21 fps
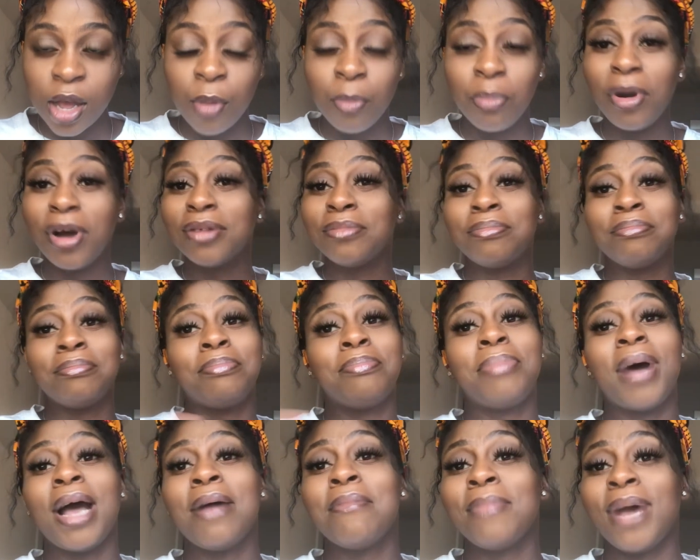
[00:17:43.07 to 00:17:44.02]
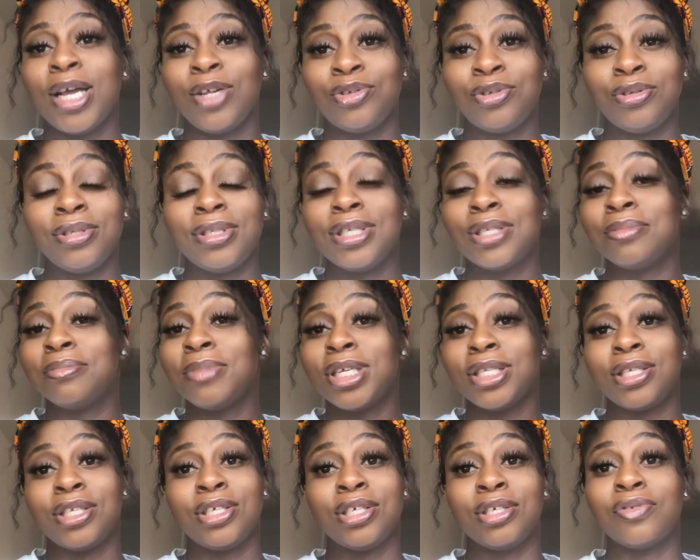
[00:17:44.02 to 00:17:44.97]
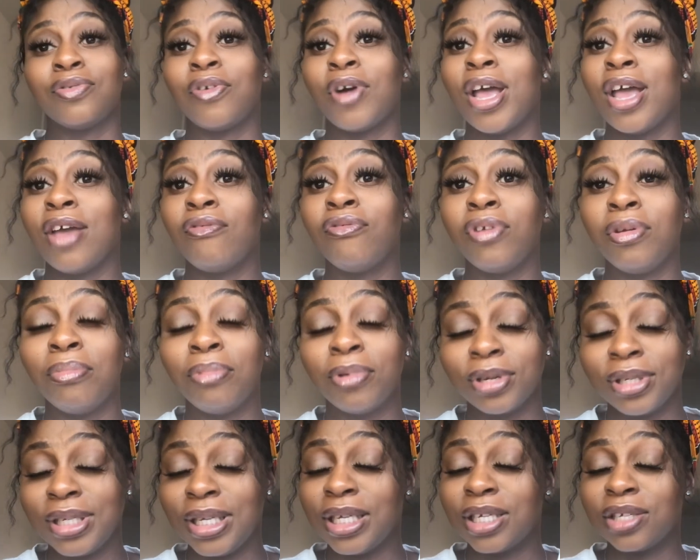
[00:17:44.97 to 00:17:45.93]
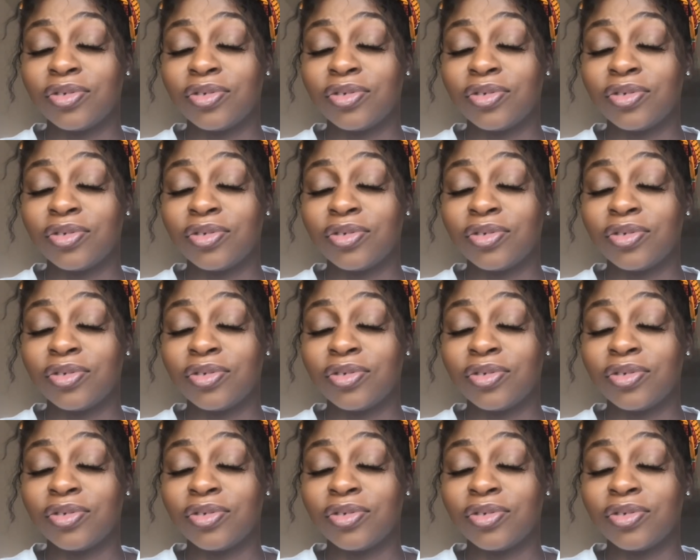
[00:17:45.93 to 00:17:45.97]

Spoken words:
but mind you, this message is for everybody.